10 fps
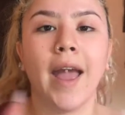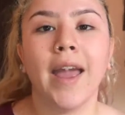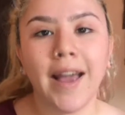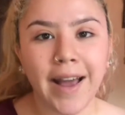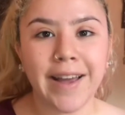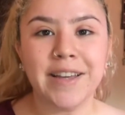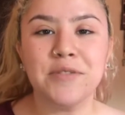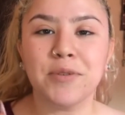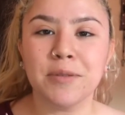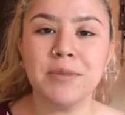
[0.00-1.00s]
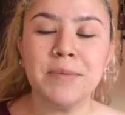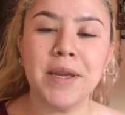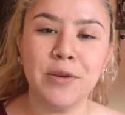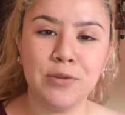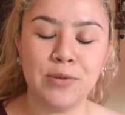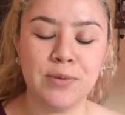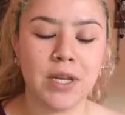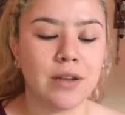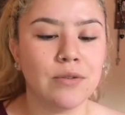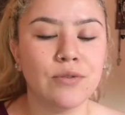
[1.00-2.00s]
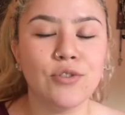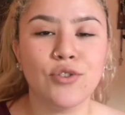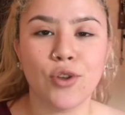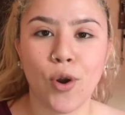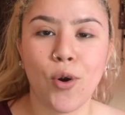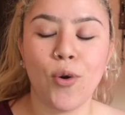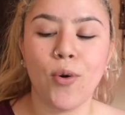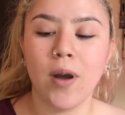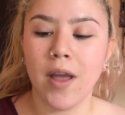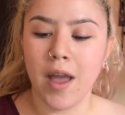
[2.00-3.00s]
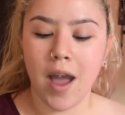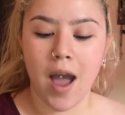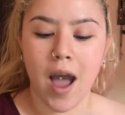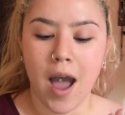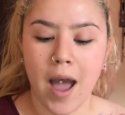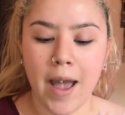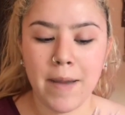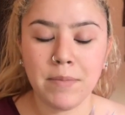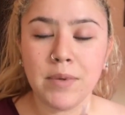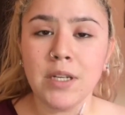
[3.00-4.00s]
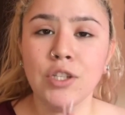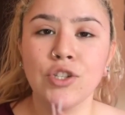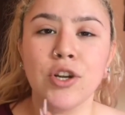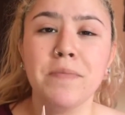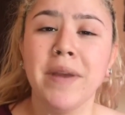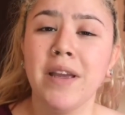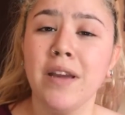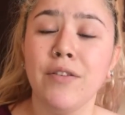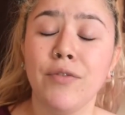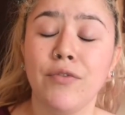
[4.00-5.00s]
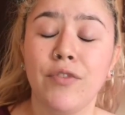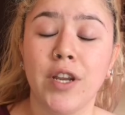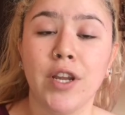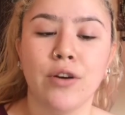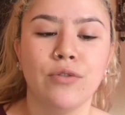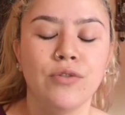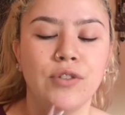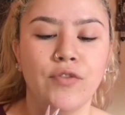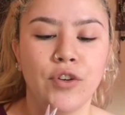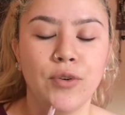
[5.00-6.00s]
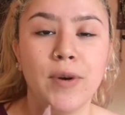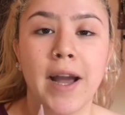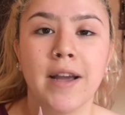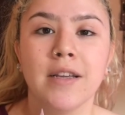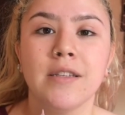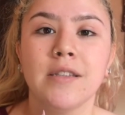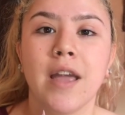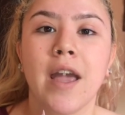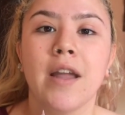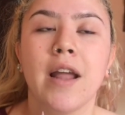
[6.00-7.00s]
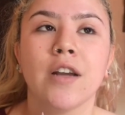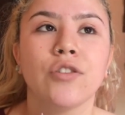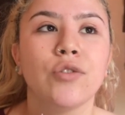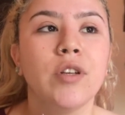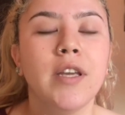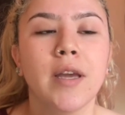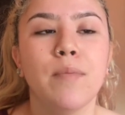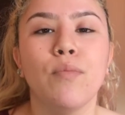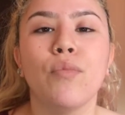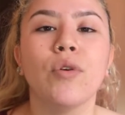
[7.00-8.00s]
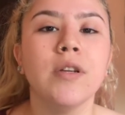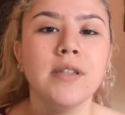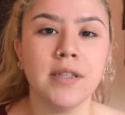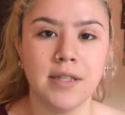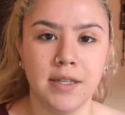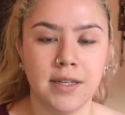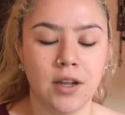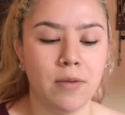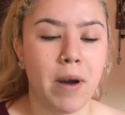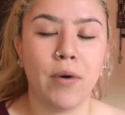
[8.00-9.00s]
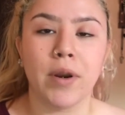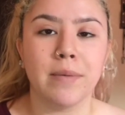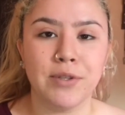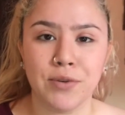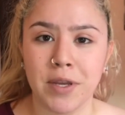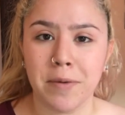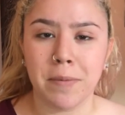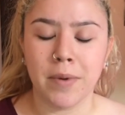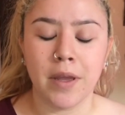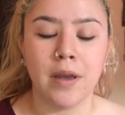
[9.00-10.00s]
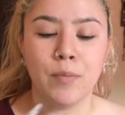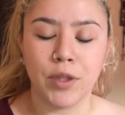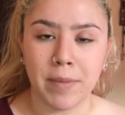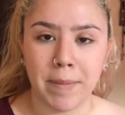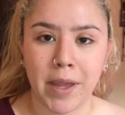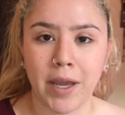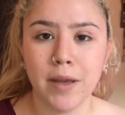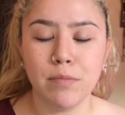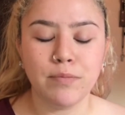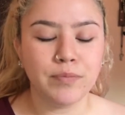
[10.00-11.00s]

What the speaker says: Hey guys, welcome to my YouTube channel. So I'm gonna start making videos for you guys and actually get more into detail about what I'm doing with my makeup.